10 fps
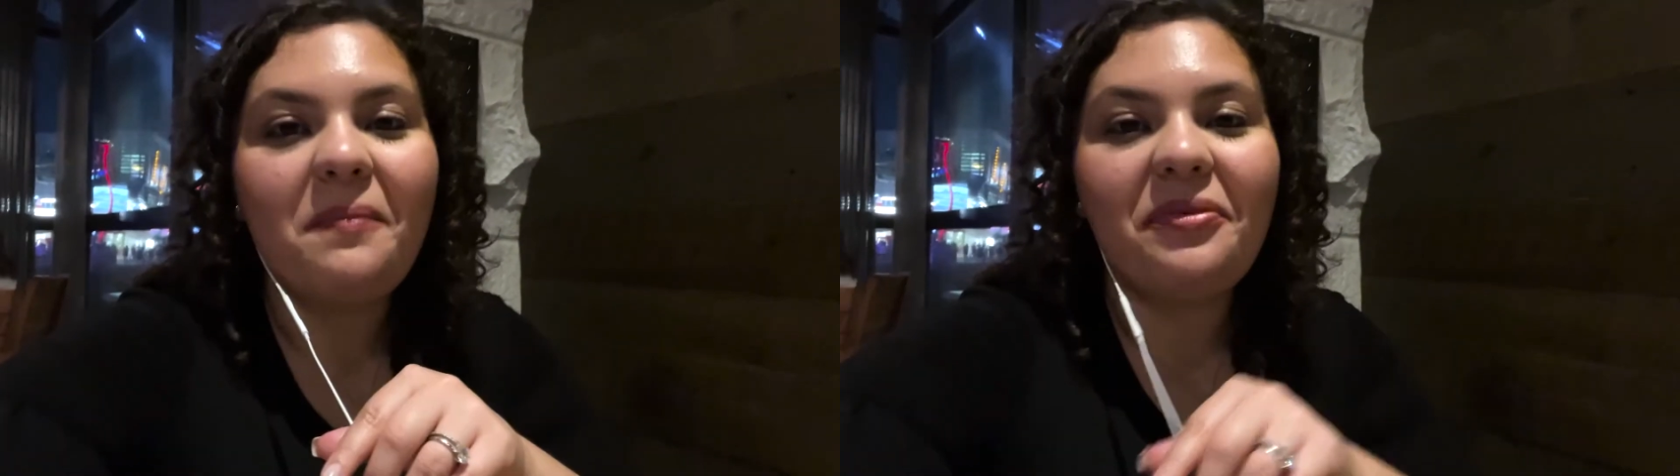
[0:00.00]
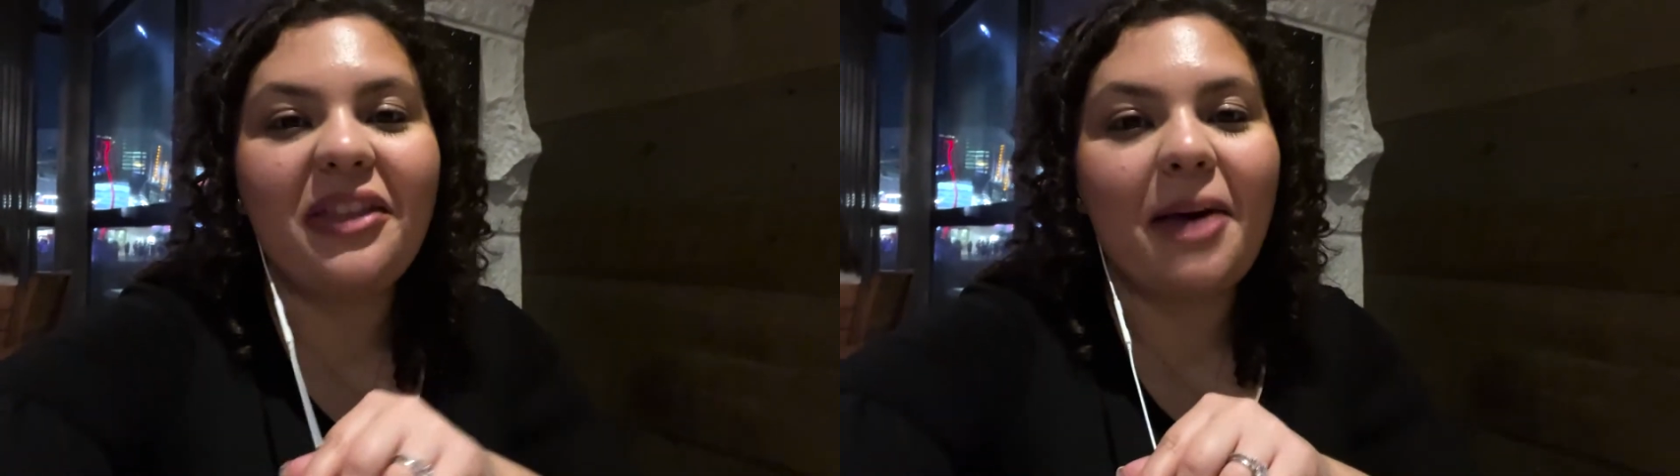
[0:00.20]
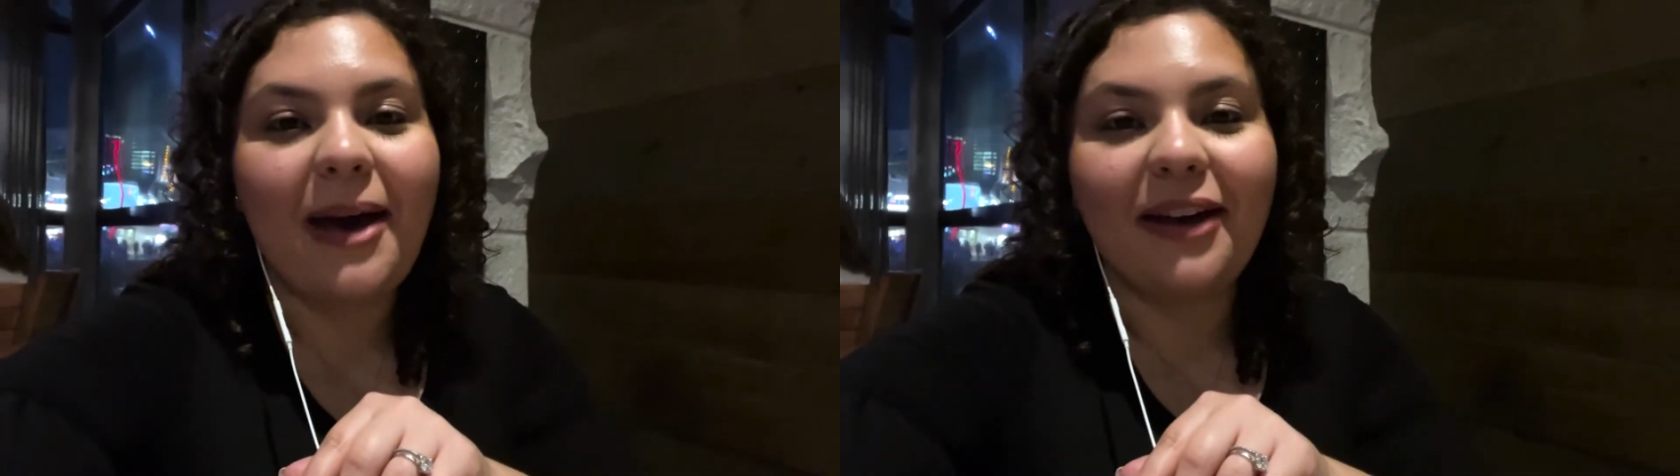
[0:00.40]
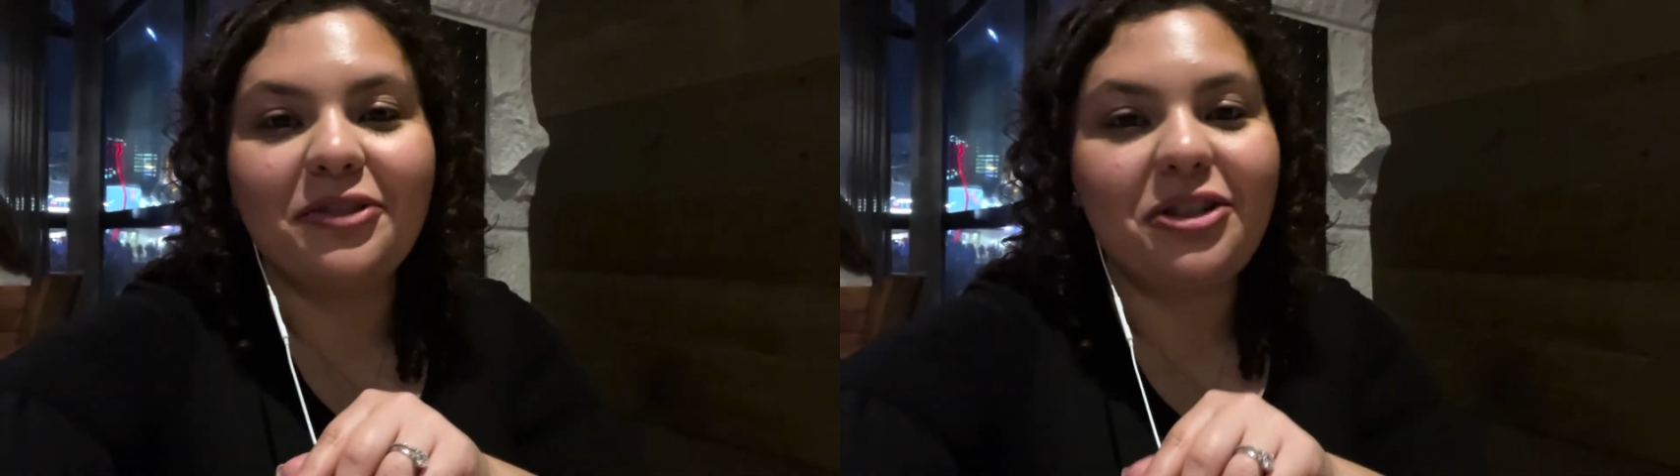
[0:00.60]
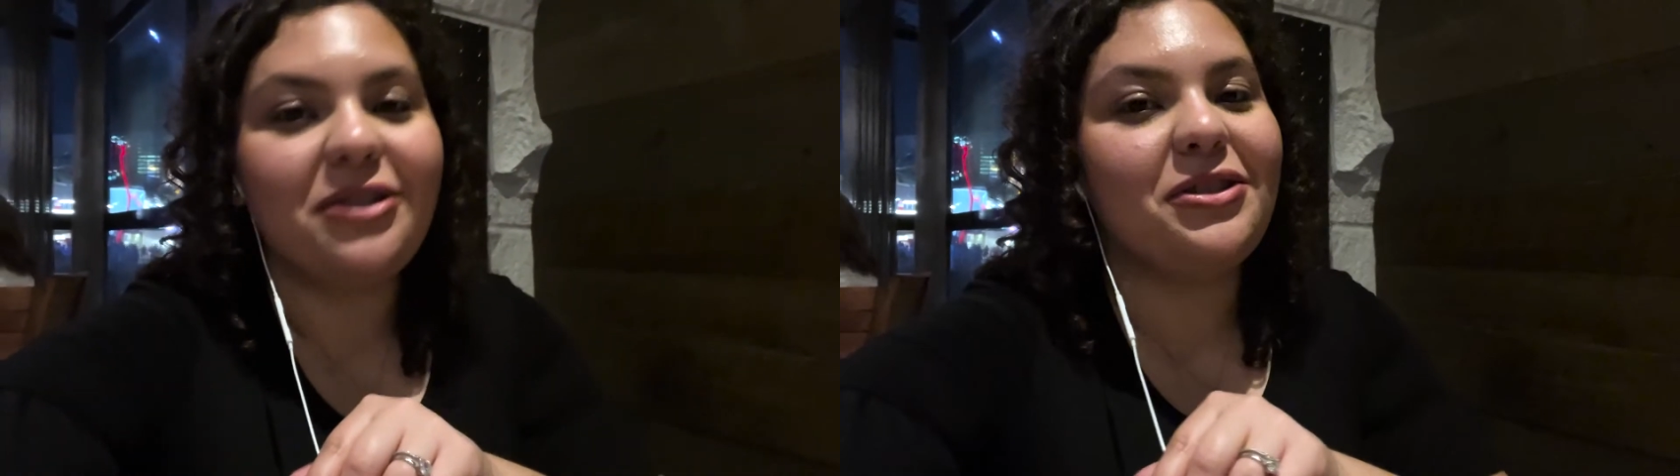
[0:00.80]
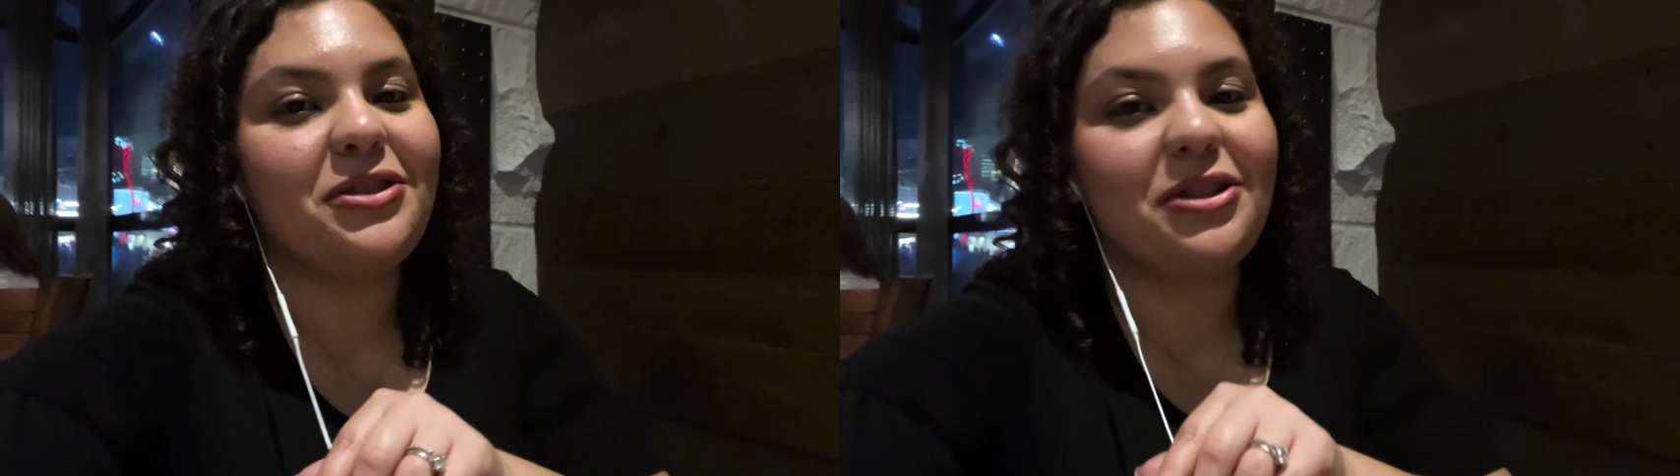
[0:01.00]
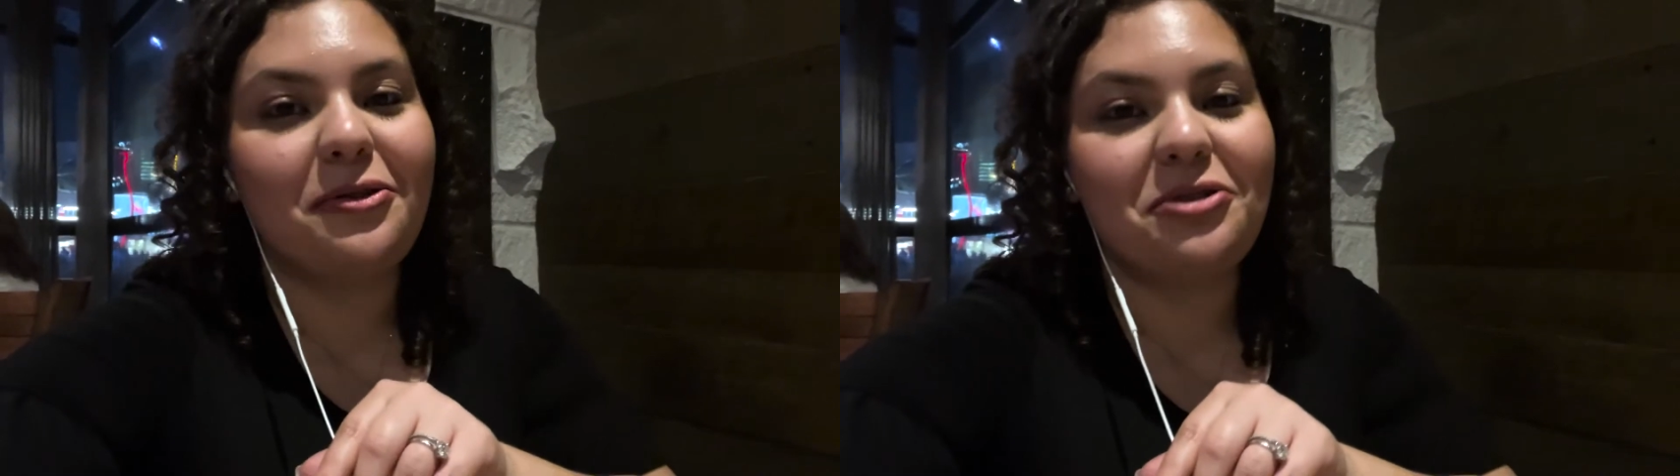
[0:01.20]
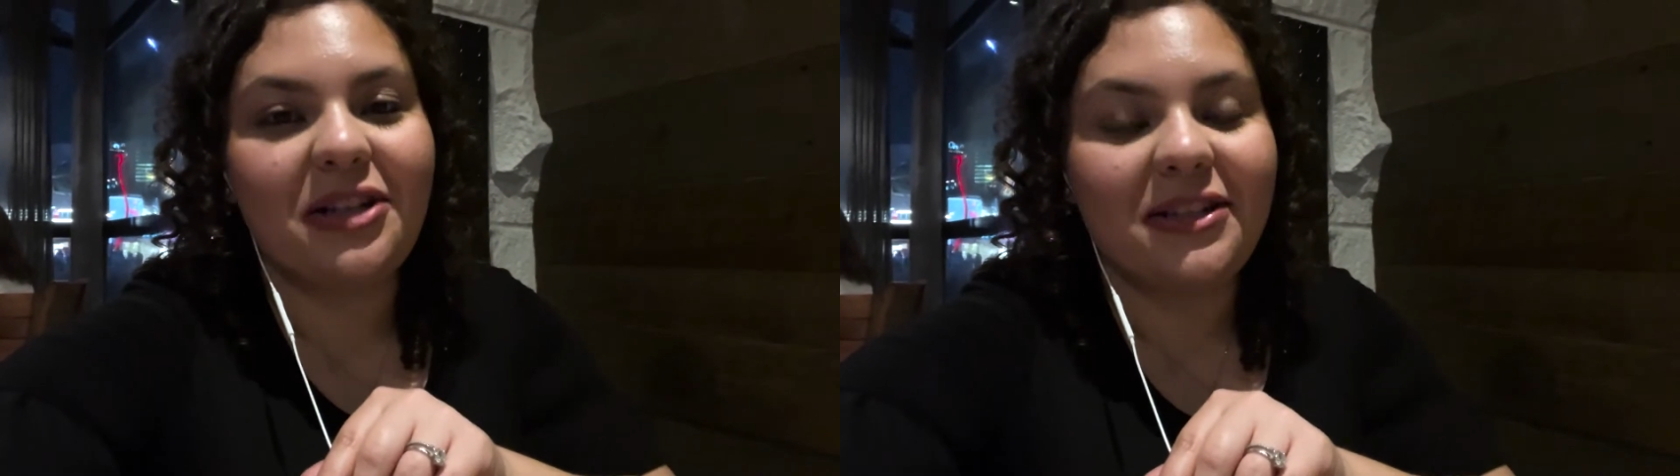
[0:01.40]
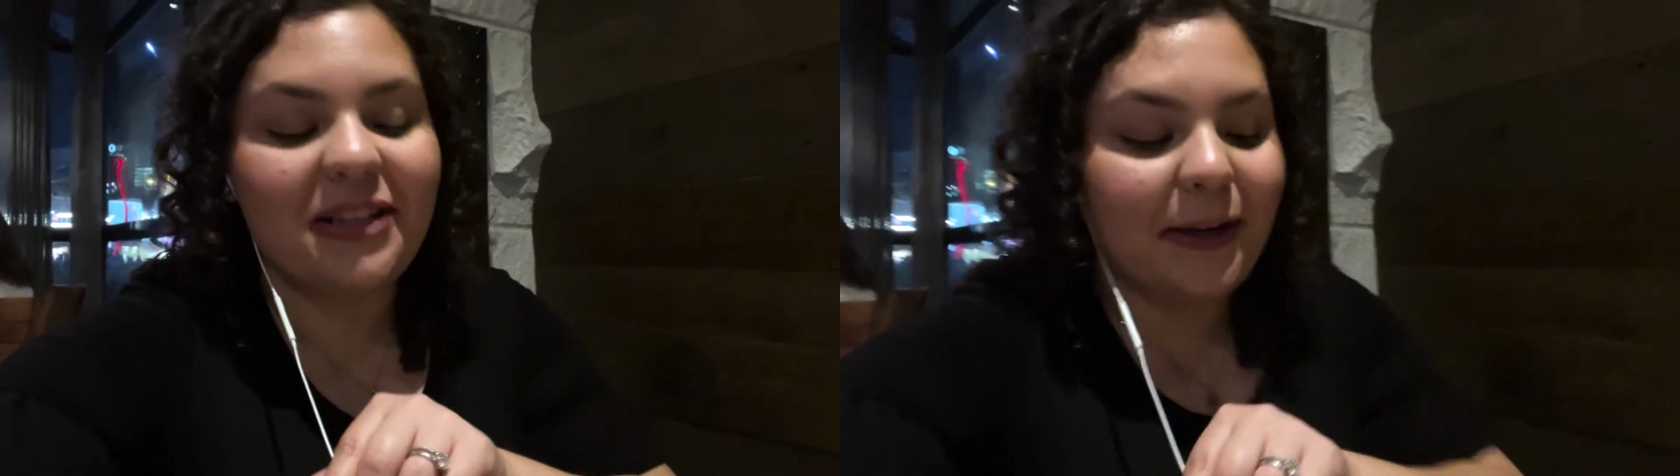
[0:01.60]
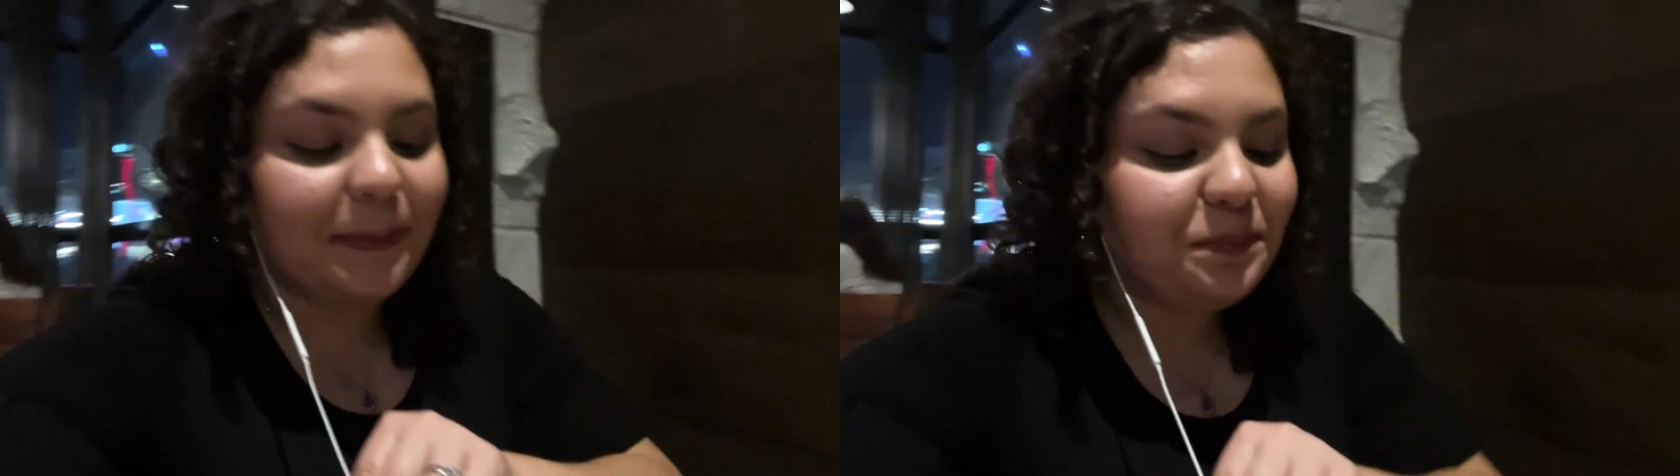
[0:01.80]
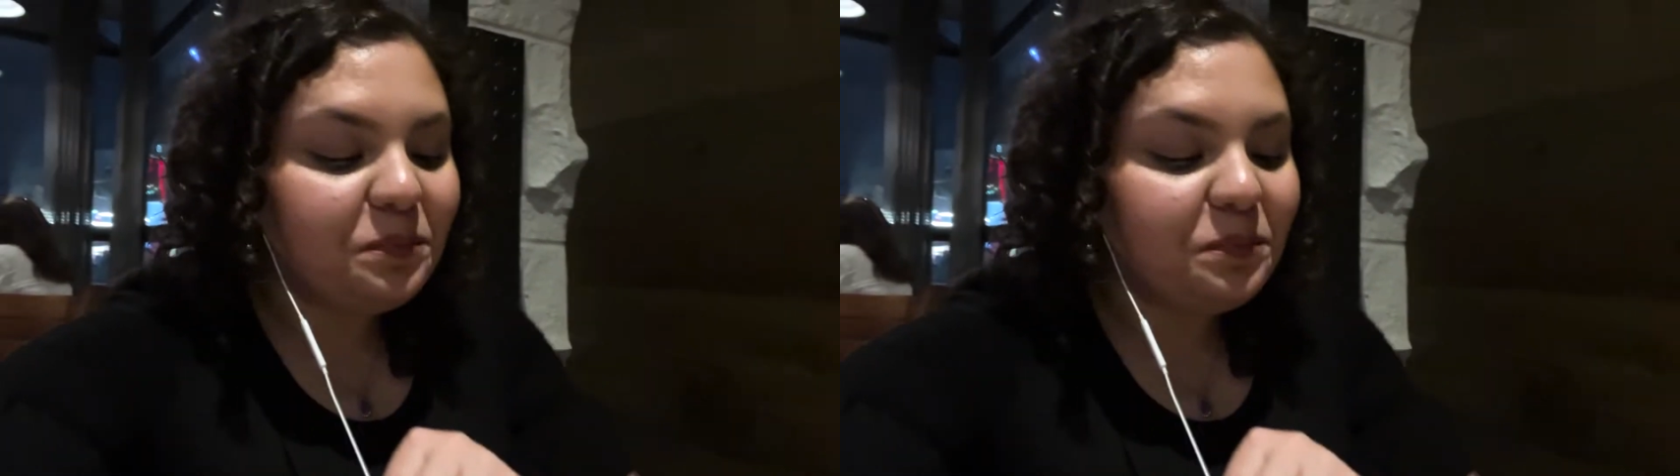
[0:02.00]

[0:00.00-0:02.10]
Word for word: That mac and cheese is so cheesy.